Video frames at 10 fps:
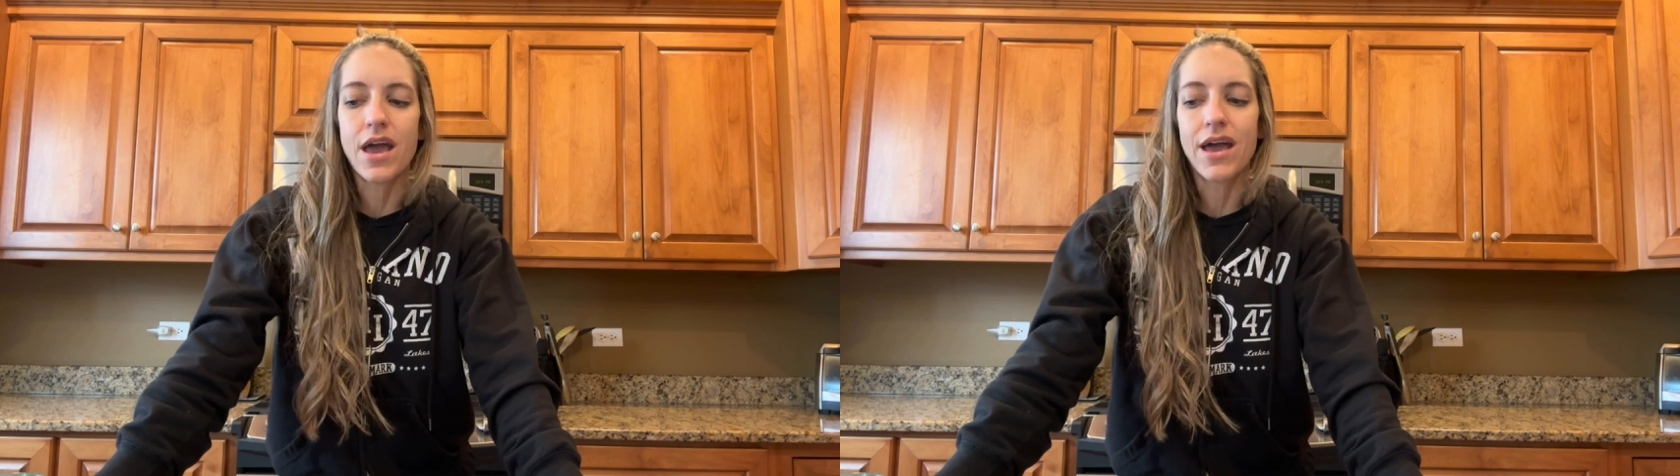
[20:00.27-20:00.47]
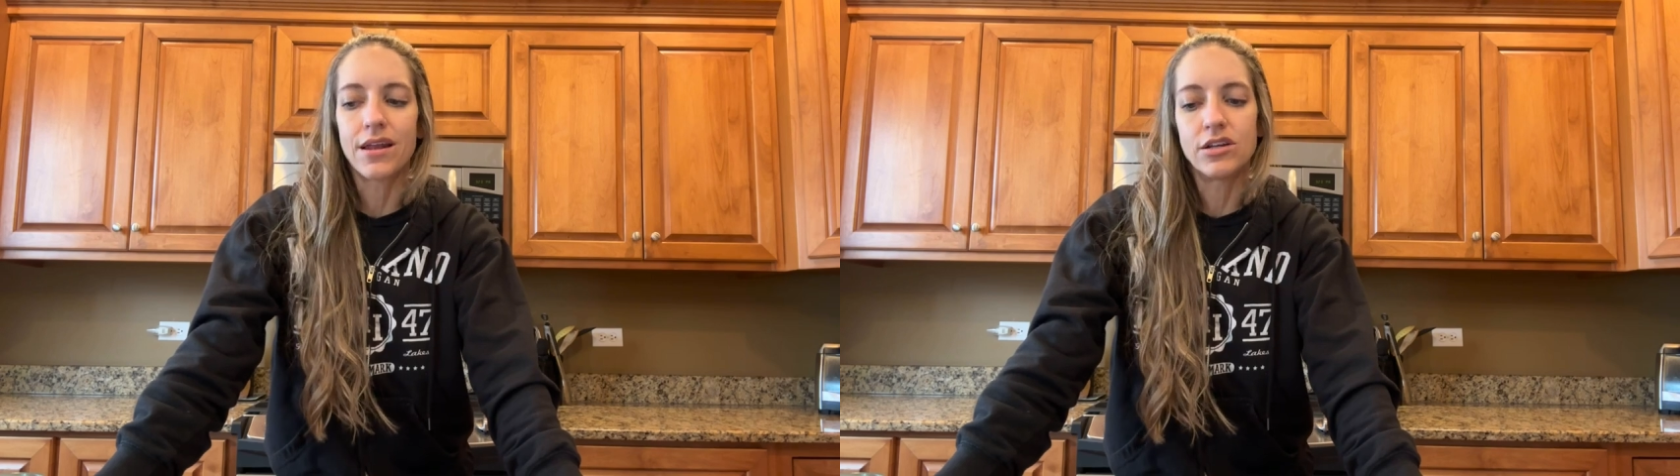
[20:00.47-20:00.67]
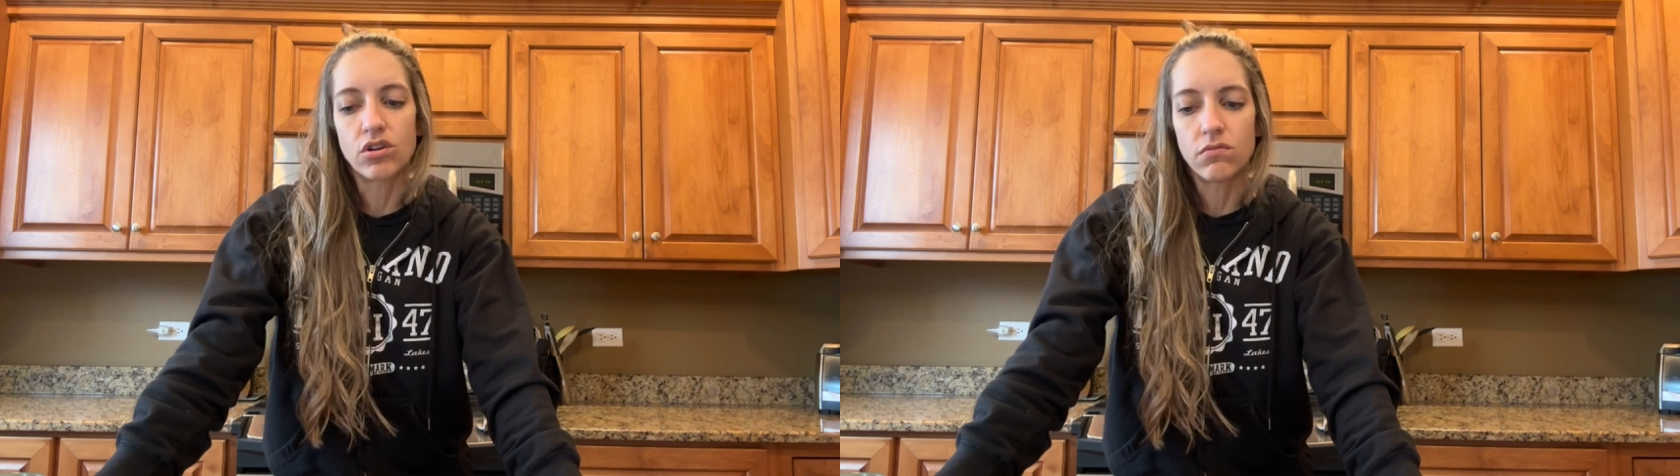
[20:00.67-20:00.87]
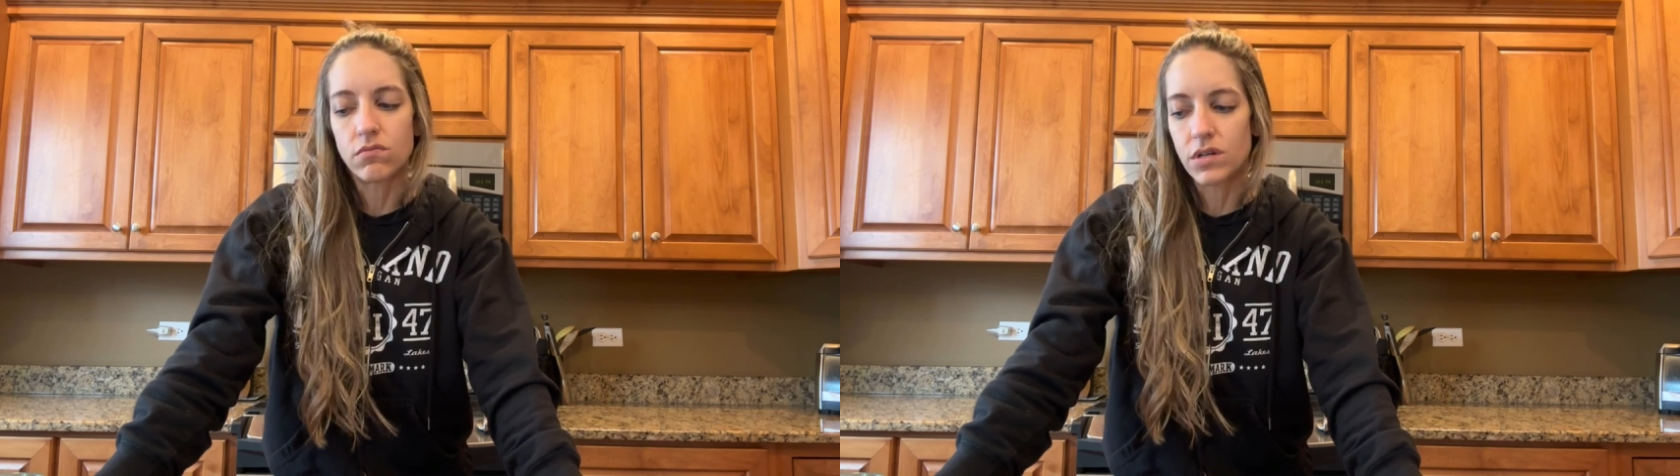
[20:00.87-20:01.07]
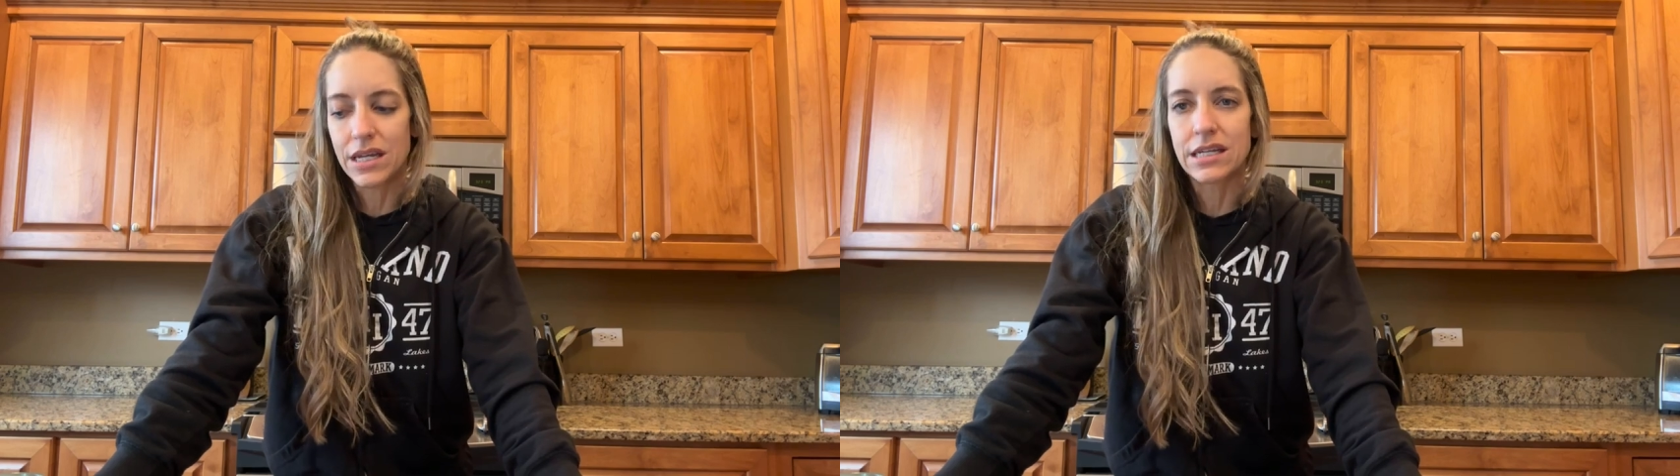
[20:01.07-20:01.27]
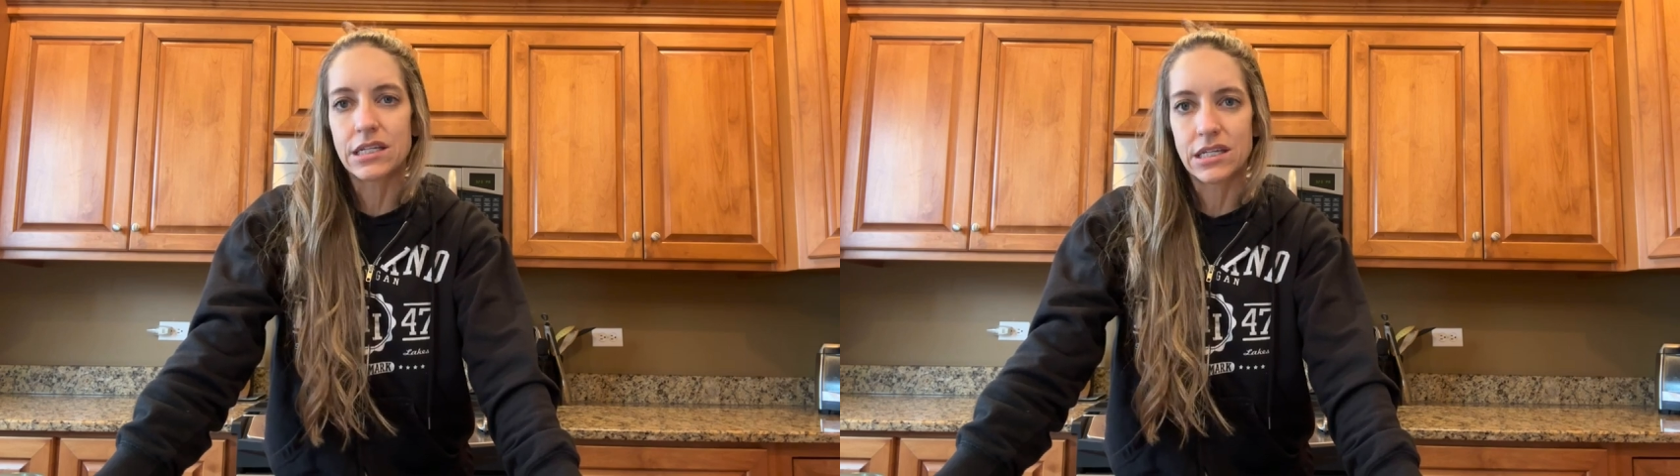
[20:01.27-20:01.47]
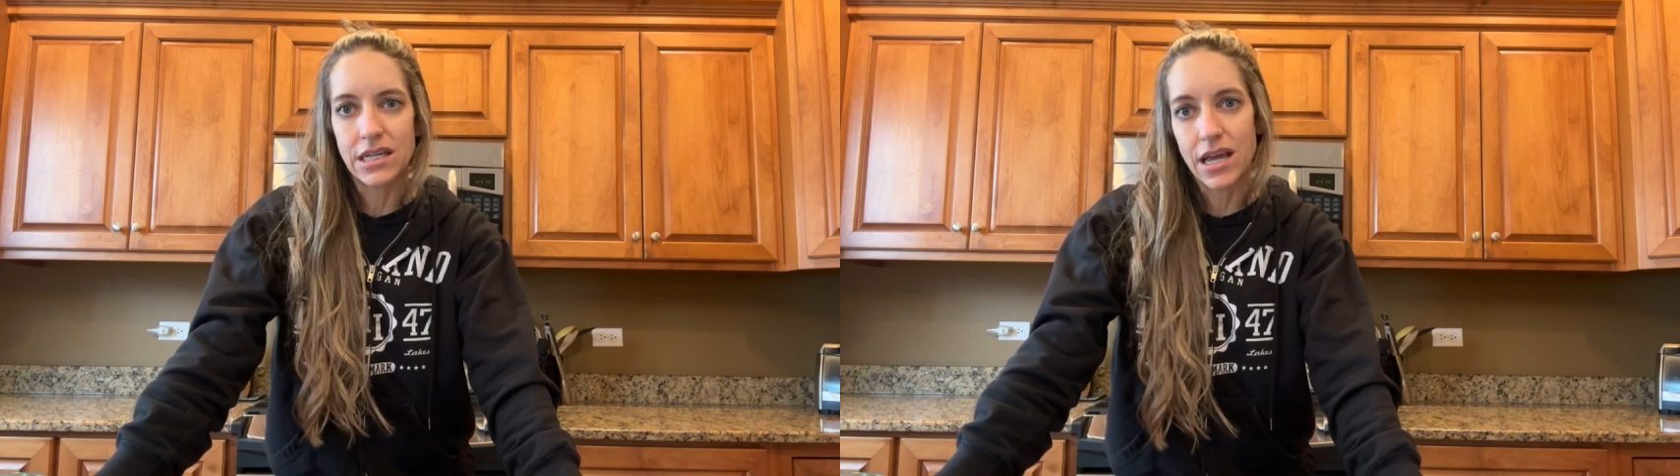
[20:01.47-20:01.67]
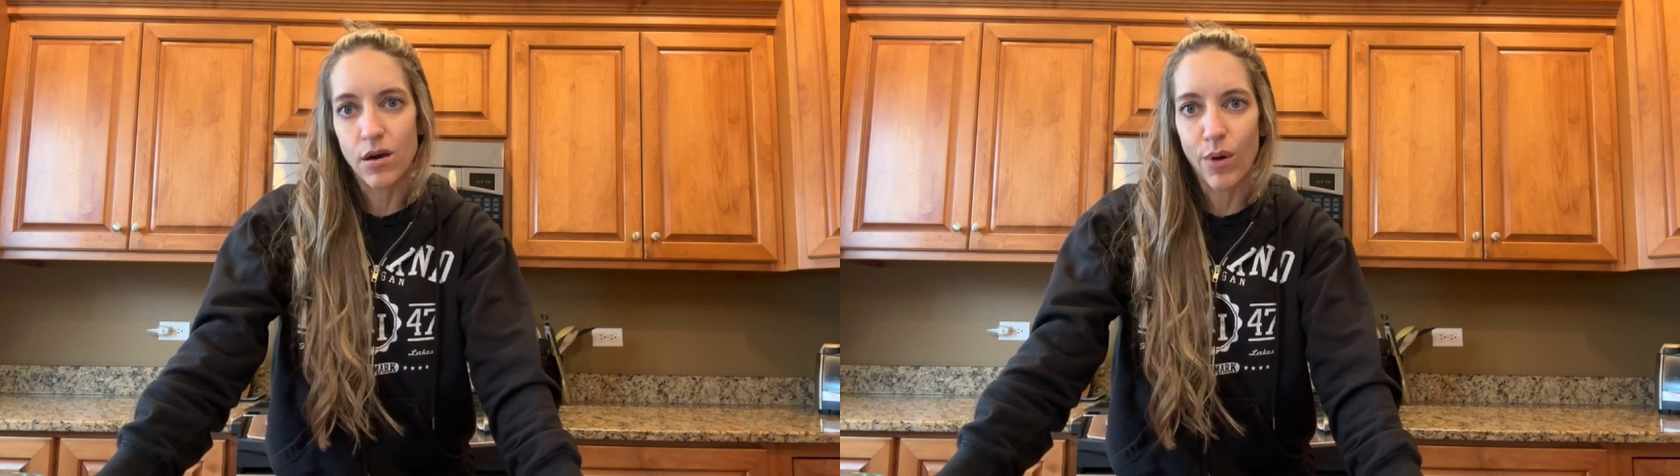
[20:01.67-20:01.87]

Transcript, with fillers: and I don't need it to take